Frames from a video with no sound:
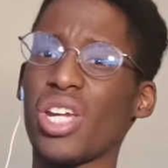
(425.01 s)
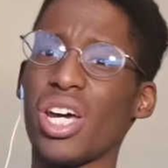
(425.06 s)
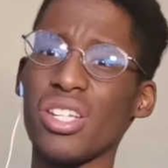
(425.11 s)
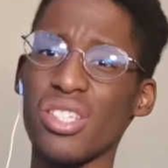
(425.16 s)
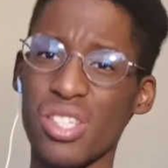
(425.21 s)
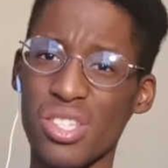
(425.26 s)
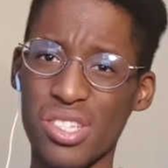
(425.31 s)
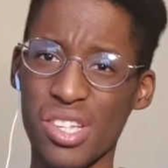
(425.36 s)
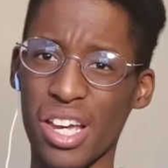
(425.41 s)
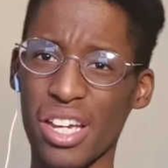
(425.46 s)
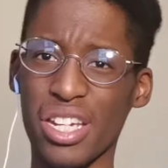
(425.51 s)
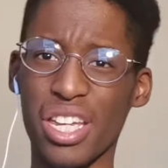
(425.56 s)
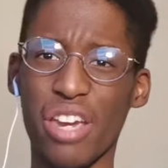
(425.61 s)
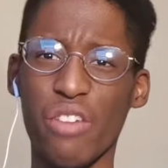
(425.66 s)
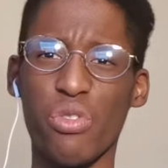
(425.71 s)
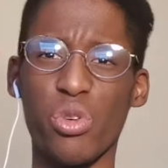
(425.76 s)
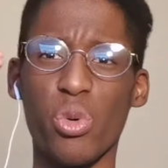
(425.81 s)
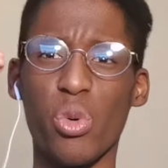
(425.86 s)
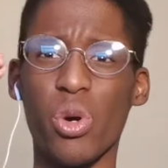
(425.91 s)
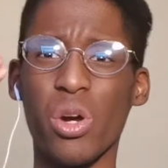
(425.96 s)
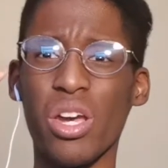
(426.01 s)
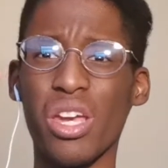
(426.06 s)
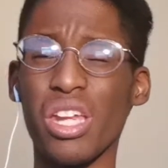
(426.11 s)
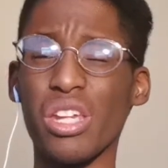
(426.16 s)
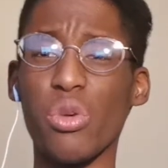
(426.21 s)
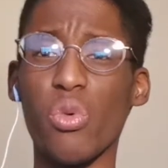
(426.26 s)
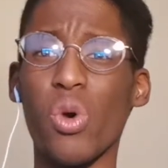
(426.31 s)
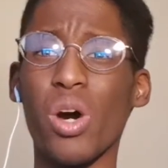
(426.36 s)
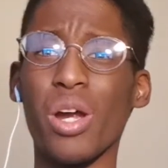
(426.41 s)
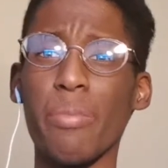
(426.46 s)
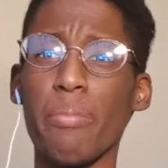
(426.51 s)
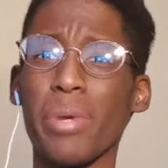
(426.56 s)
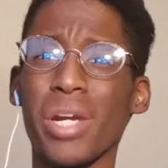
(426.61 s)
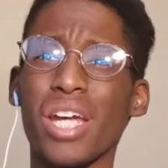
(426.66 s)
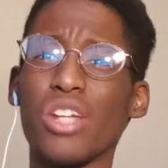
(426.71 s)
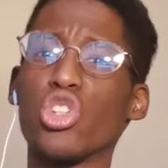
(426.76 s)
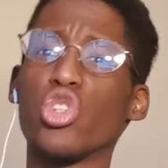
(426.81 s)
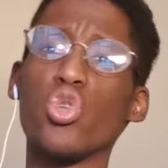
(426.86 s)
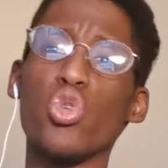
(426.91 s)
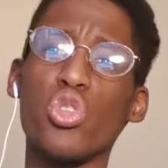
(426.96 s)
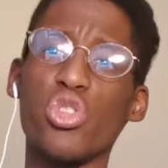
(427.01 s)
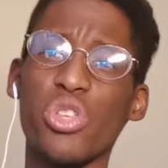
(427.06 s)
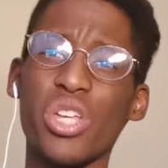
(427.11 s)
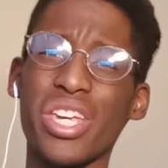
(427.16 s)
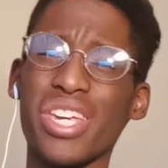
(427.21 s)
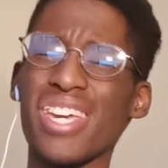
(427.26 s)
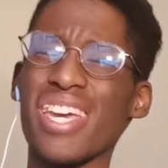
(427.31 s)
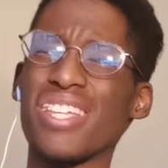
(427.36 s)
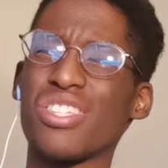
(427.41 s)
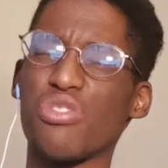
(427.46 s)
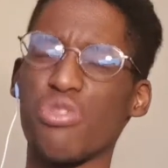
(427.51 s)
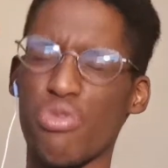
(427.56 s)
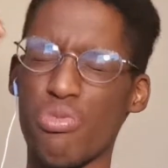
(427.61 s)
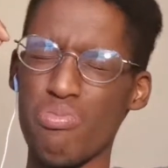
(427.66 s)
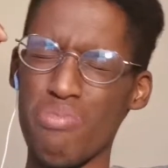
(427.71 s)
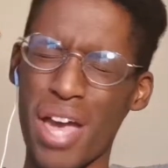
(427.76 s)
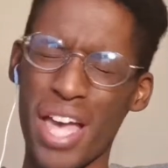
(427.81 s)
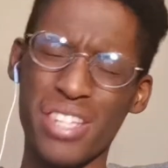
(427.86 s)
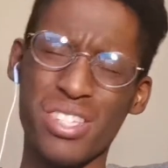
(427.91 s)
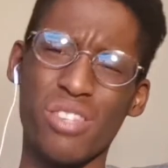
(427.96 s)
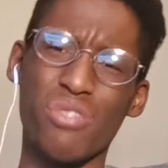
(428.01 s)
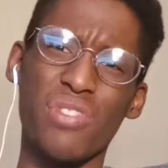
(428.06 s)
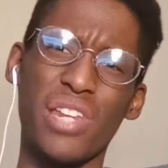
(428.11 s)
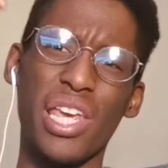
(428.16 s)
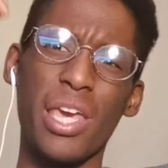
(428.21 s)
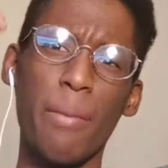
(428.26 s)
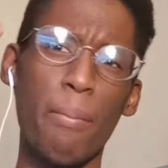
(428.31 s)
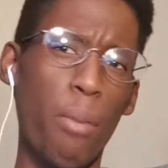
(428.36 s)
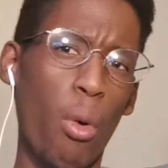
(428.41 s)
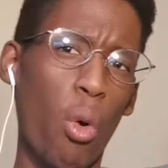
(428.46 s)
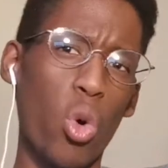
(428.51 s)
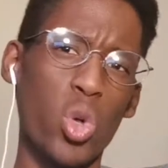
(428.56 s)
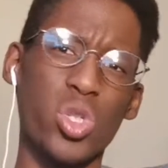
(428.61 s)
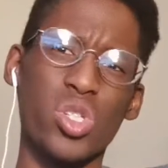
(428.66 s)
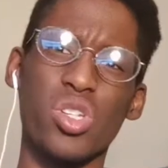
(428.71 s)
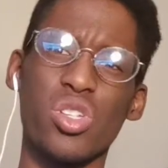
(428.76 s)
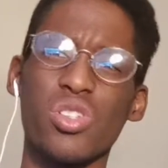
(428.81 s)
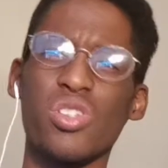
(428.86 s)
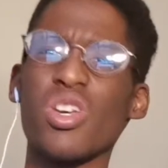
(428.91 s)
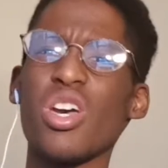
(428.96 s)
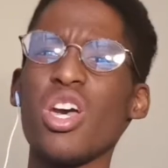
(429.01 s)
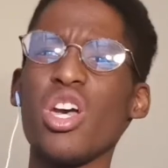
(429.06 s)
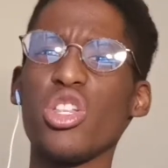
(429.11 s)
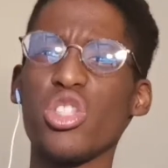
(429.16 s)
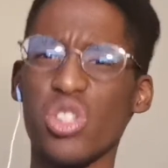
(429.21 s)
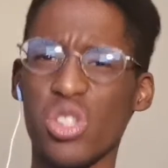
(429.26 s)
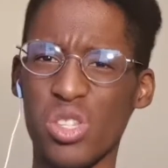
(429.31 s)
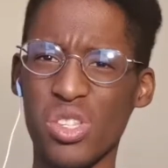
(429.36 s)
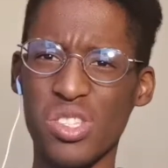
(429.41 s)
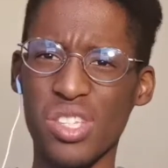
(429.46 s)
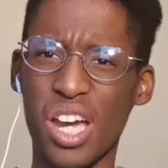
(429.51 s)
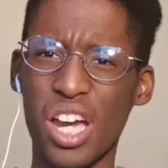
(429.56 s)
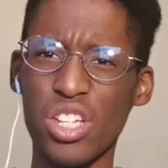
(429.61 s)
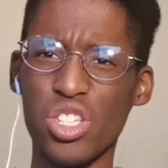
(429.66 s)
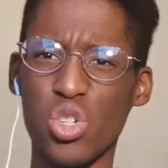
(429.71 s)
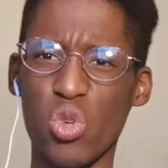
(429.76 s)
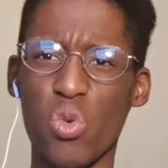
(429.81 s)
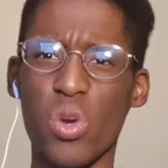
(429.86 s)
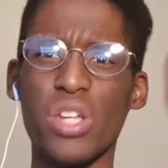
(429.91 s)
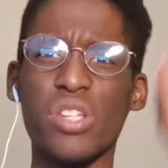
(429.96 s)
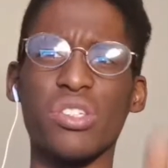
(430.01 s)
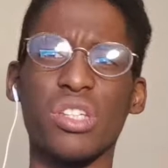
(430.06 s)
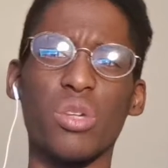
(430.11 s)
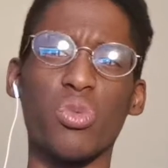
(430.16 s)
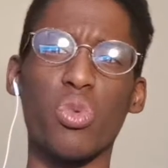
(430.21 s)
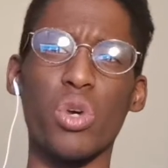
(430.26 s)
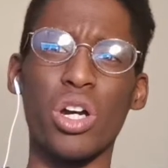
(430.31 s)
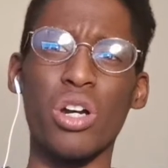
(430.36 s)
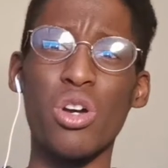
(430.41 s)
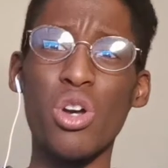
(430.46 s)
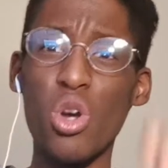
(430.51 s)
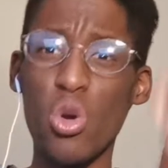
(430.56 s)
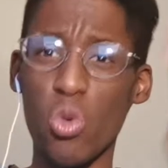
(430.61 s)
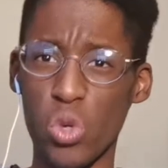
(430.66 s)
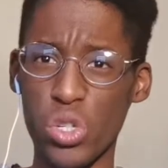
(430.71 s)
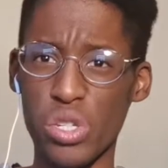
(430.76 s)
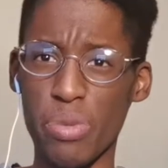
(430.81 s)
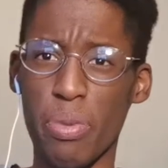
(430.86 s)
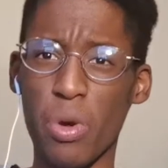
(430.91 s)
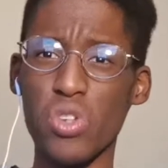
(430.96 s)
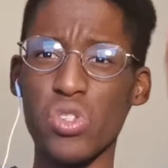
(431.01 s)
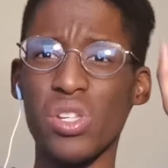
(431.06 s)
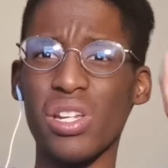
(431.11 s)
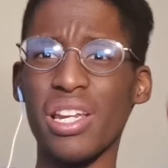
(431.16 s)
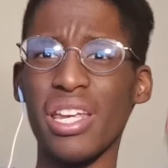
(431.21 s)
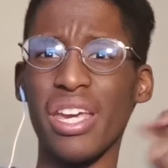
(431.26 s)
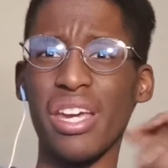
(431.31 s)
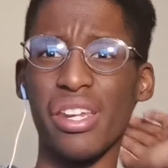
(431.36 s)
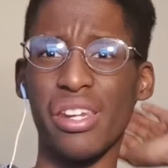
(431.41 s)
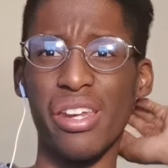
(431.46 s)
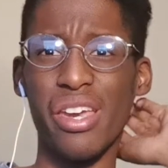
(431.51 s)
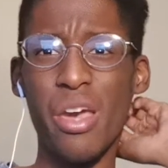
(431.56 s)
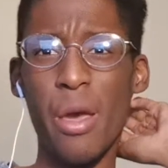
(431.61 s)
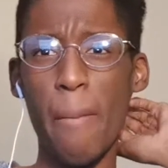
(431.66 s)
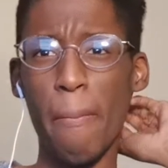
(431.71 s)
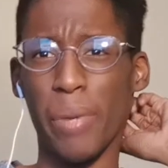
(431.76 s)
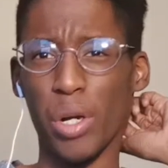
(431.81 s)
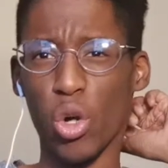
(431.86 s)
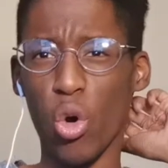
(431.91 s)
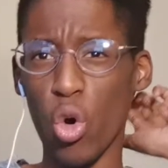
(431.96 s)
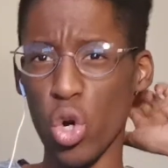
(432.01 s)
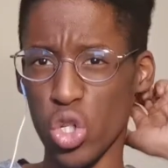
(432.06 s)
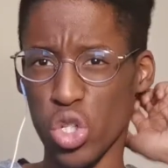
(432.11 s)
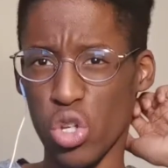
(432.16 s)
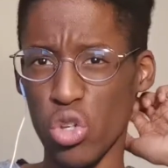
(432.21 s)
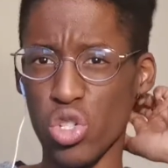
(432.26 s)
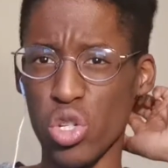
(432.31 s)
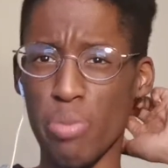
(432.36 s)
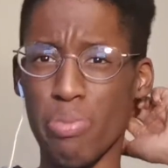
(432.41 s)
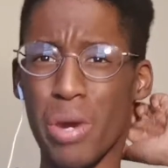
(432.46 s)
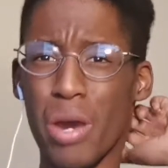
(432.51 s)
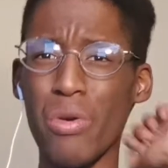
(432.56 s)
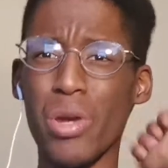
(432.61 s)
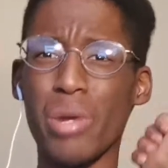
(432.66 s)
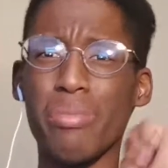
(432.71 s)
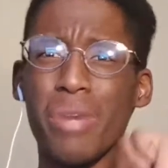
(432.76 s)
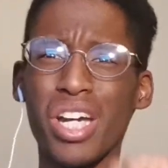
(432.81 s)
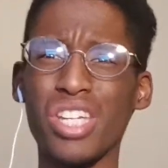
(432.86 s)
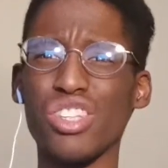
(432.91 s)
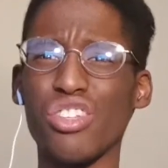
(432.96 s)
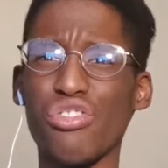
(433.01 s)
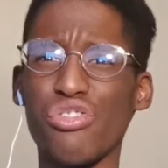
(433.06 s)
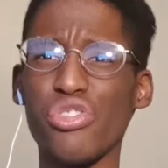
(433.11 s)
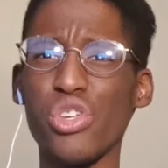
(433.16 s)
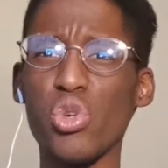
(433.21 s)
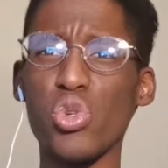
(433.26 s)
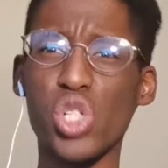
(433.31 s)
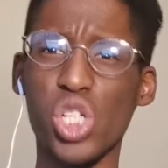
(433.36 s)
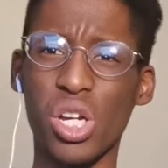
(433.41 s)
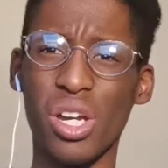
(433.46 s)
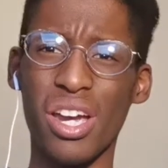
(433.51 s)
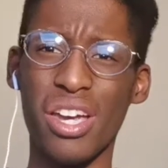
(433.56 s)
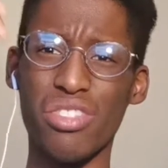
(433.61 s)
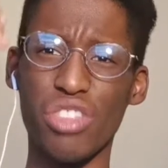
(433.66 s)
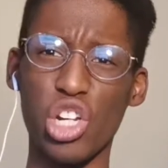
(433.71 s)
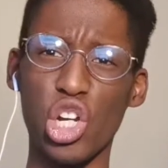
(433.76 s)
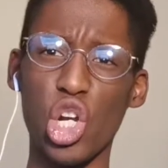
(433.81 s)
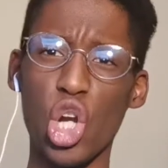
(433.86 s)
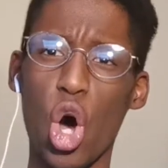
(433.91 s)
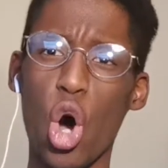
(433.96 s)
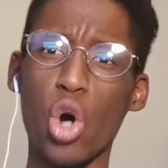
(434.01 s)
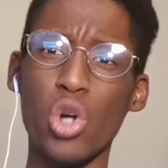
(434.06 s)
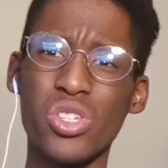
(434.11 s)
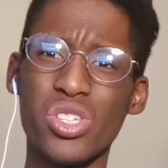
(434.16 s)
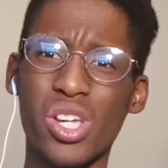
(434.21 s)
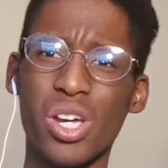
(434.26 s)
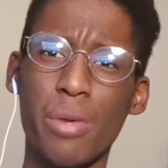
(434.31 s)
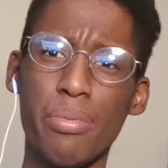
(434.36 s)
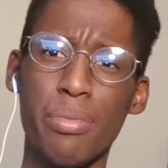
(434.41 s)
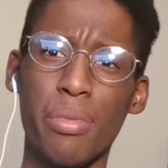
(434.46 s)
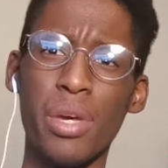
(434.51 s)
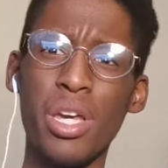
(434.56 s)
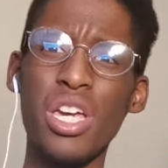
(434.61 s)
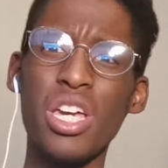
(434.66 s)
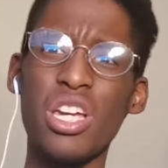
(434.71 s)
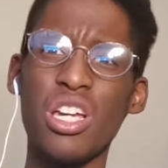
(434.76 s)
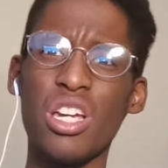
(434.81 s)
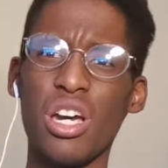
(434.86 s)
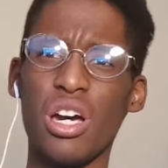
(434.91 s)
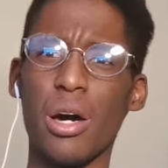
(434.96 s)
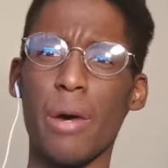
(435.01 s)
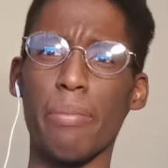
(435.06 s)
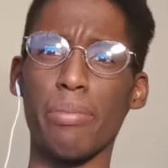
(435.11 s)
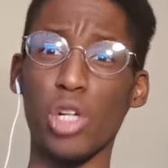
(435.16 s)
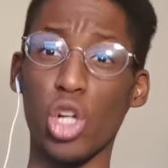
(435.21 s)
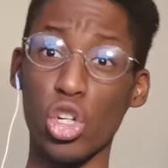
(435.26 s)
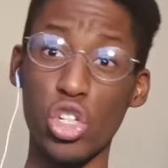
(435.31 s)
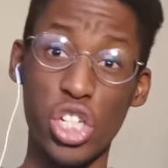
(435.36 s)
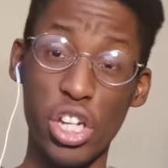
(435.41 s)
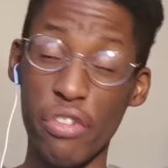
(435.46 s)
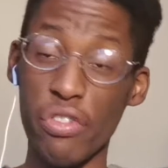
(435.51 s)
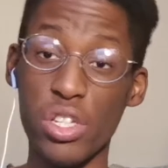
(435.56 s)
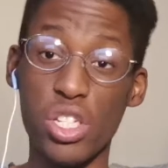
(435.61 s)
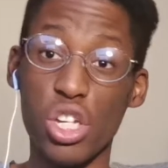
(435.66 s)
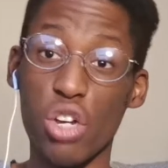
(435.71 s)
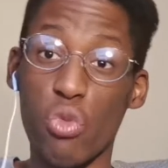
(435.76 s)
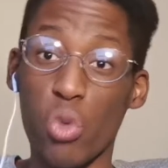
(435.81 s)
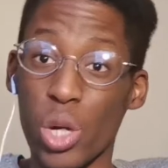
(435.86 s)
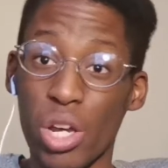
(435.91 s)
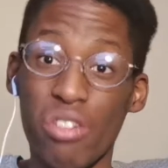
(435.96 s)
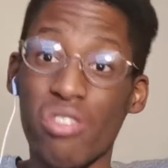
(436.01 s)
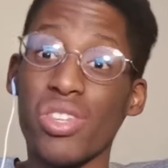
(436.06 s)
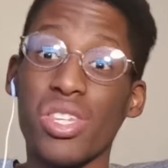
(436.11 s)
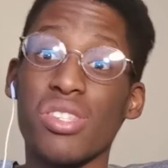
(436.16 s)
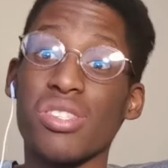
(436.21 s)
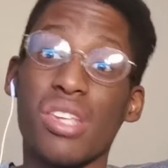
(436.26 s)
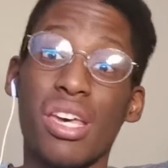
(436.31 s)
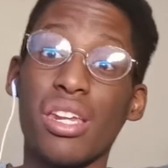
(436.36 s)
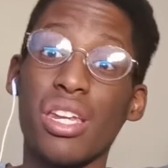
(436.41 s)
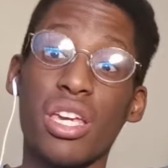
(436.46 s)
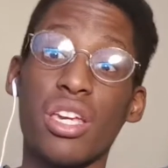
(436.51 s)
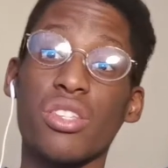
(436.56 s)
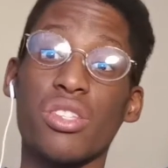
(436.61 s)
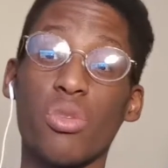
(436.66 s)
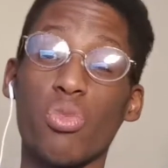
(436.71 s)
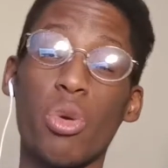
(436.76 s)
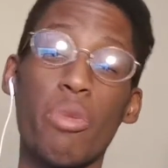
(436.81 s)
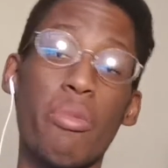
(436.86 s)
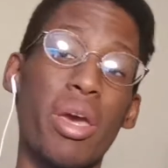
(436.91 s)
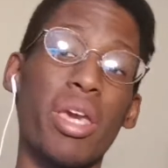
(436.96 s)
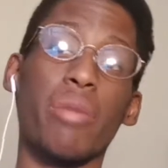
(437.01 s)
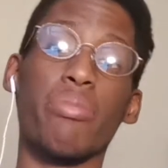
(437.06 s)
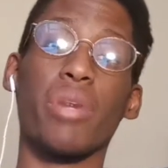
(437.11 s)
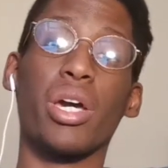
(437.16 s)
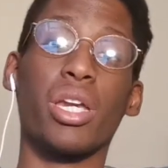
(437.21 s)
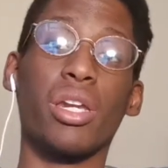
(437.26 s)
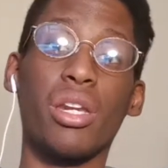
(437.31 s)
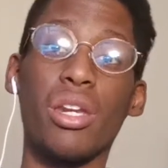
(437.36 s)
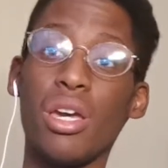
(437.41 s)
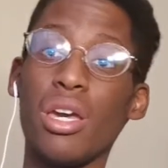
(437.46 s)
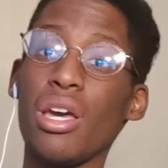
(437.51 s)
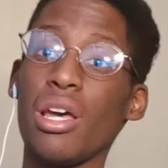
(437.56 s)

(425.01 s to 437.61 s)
United signing anyone, but I do think it's massively important to this title race that we're supposedly in, but also to bear in mind the future and the long-term longevity of whatever the signing is that we make, man.